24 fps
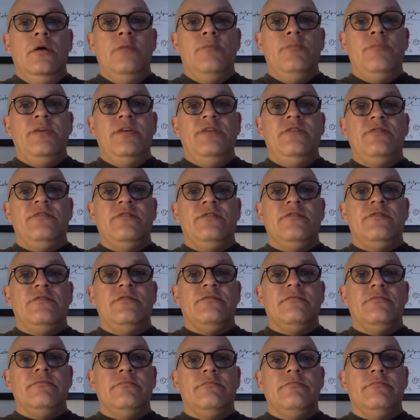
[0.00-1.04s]

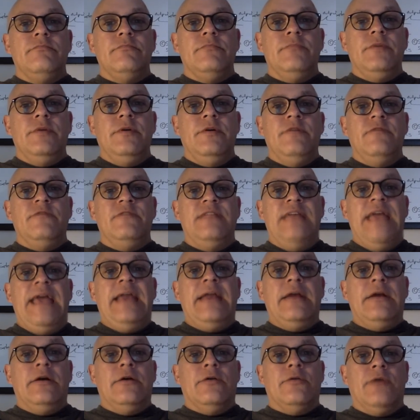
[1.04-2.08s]
pieces of
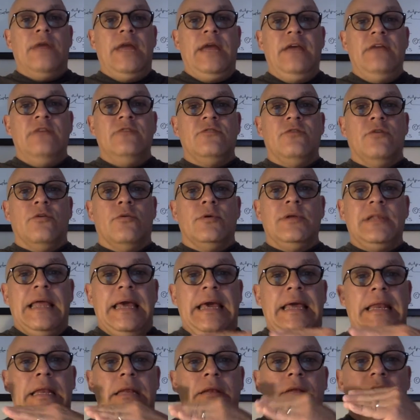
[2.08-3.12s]
data arrays are
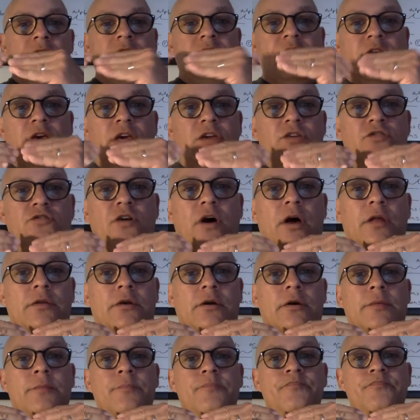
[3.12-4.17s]
related to each
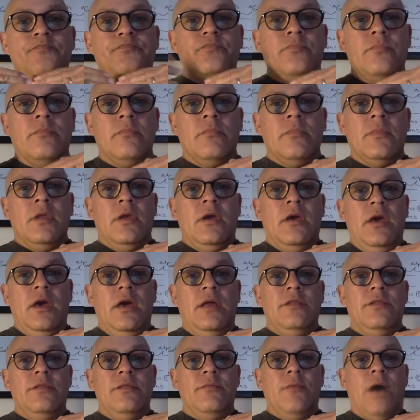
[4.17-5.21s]
other.
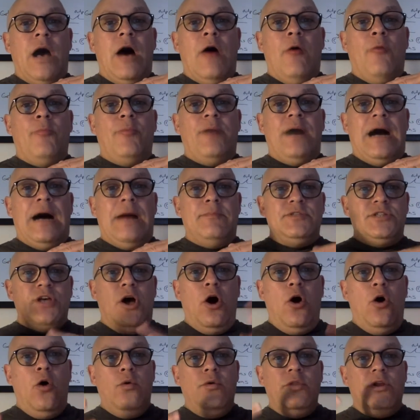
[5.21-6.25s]
And out pops,
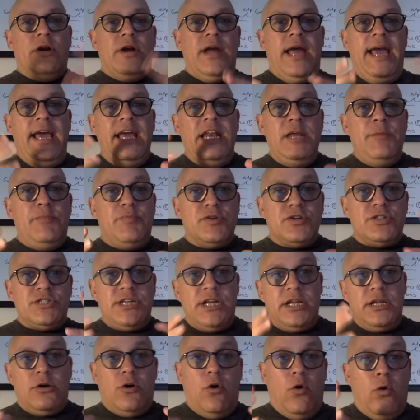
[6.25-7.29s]
oh, they're
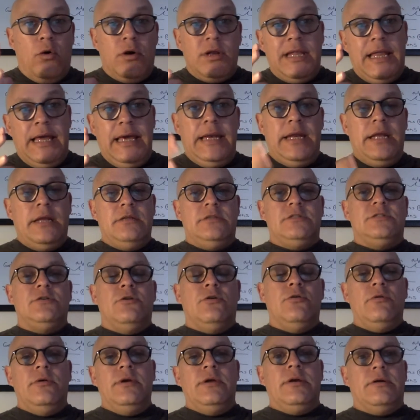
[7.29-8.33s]
80% correlated.
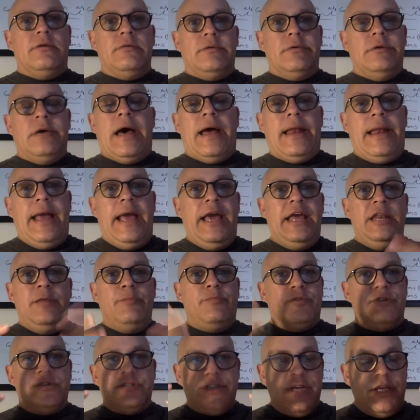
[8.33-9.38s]
So it got
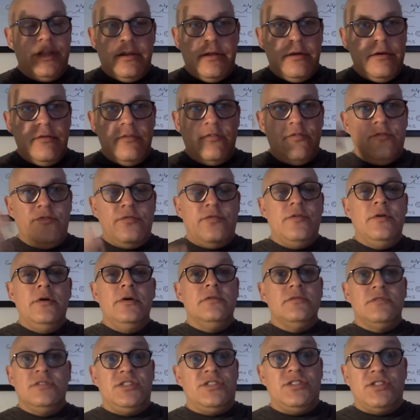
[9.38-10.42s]
80% of
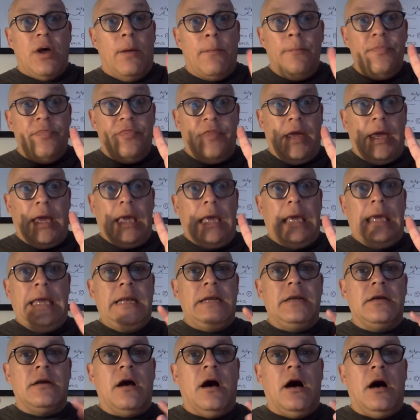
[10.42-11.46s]
something
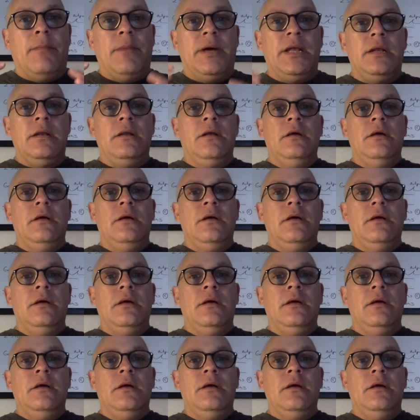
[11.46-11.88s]
in common.